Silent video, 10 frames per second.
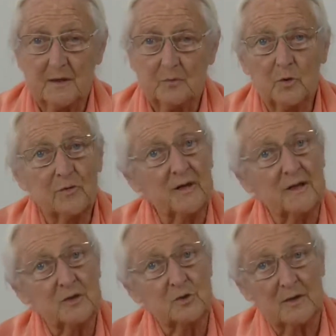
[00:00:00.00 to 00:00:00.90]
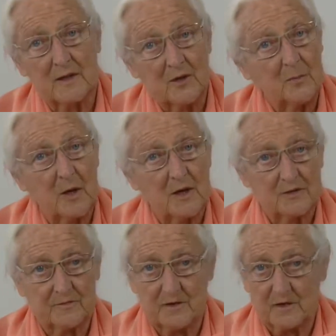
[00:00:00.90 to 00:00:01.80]
moving into another
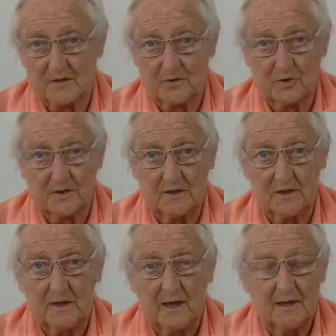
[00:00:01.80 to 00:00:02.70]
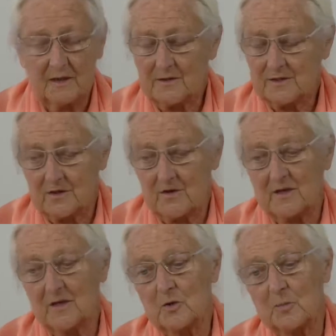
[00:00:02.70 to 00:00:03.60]
part of the country,
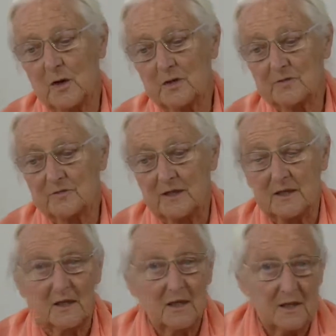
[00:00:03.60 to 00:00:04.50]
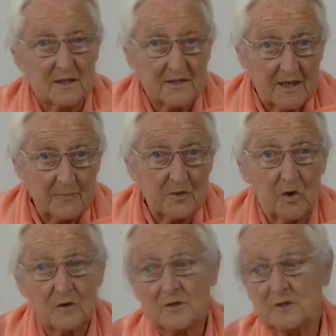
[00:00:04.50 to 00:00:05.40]
another part of the same
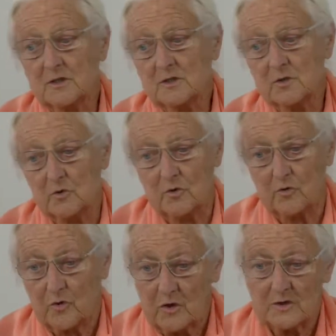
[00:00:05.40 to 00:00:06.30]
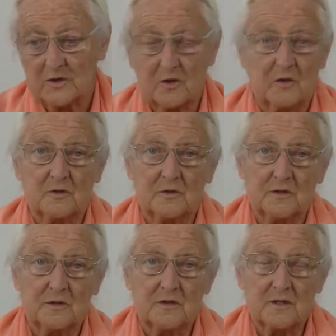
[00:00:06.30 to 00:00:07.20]
continent or across the
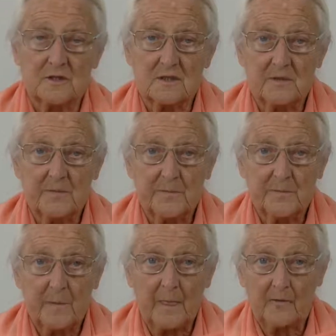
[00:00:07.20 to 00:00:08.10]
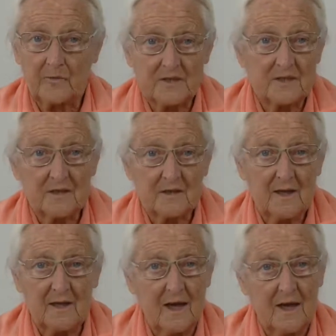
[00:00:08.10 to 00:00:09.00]
continents, risking
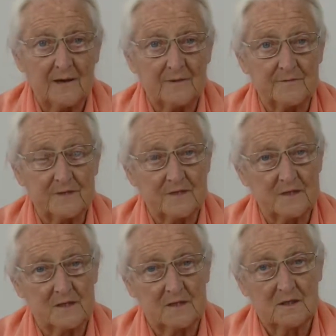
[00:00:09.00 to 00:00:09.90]
their lives